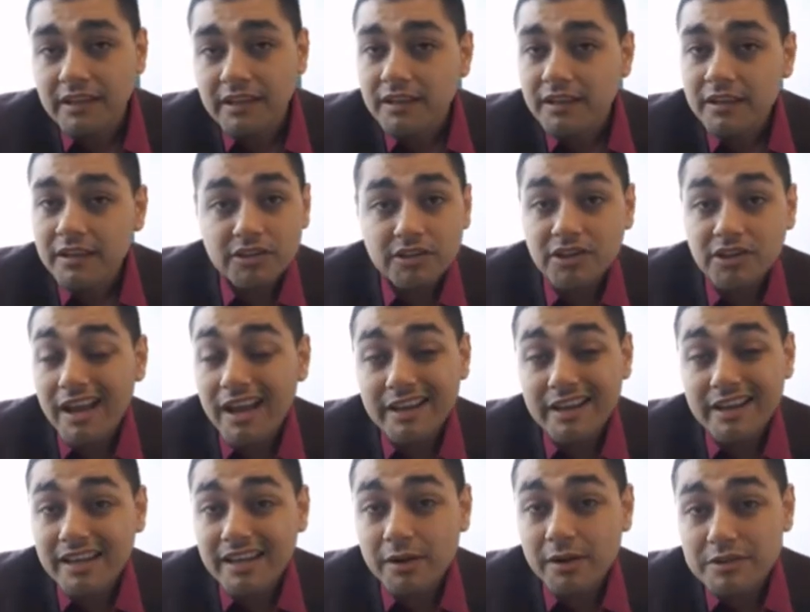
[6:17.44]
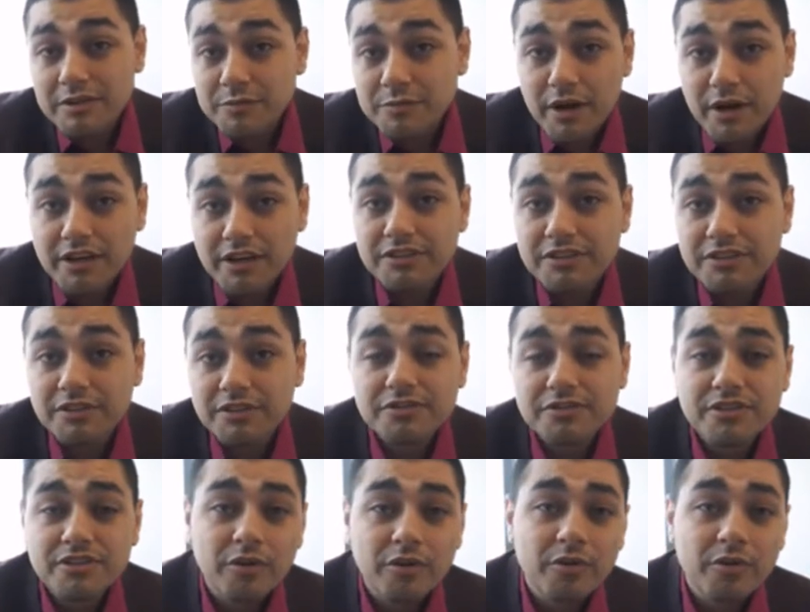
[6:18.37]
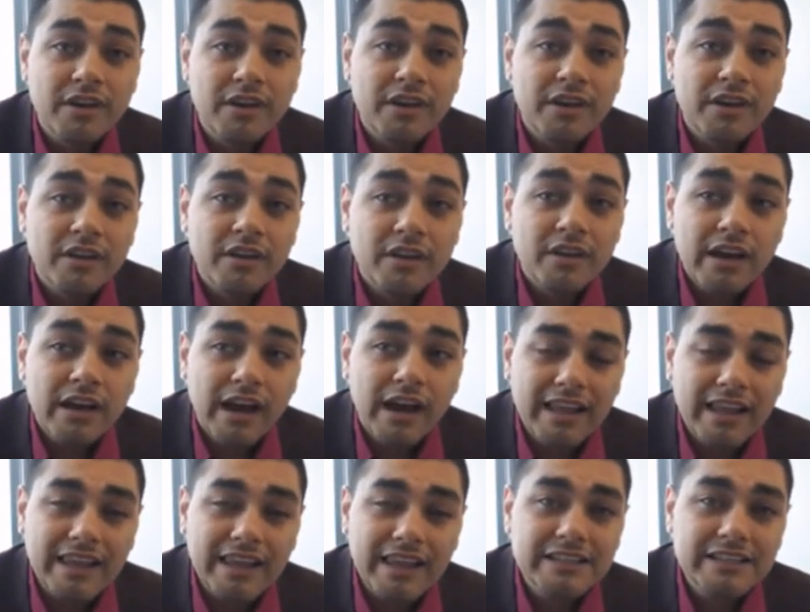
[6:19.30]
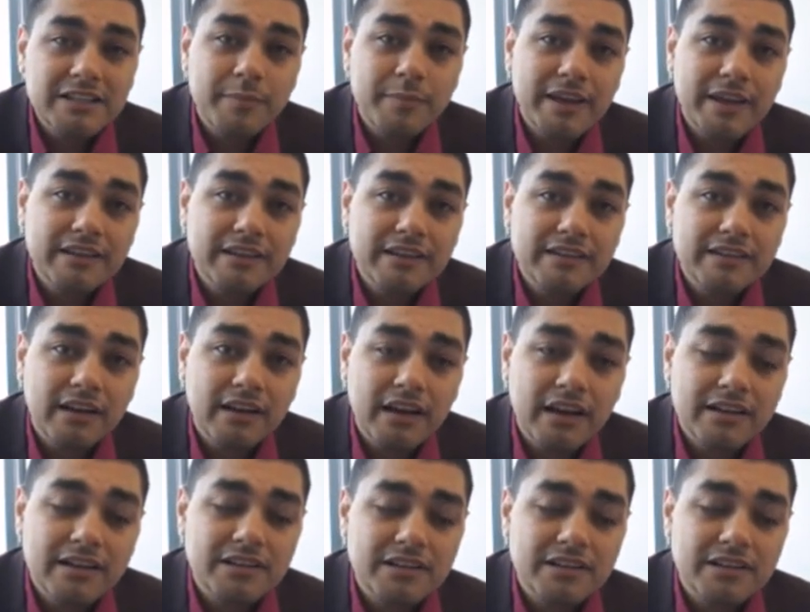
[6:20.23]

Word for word: you're not going to get responded to. So I like to make a,